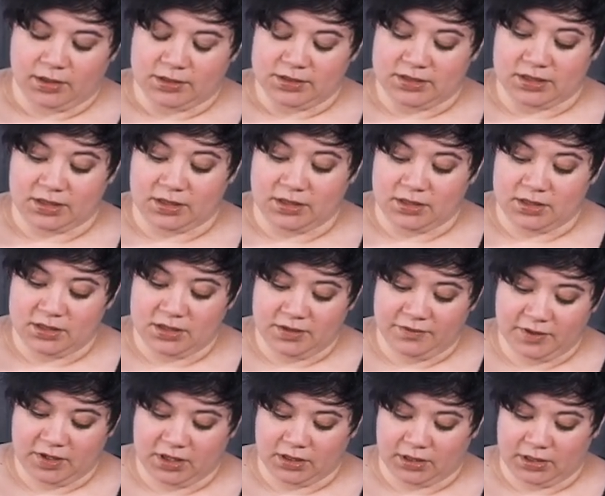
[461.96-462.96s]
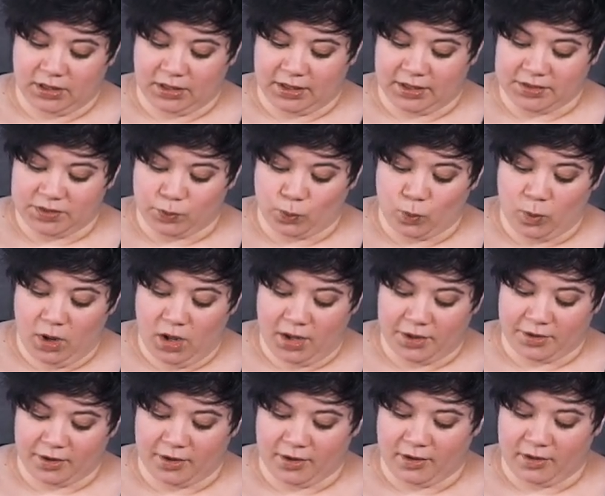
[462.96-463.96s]
significantly less
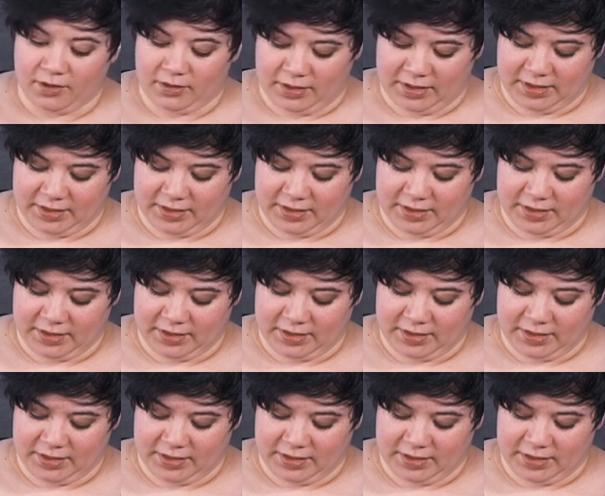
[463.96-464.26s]
water,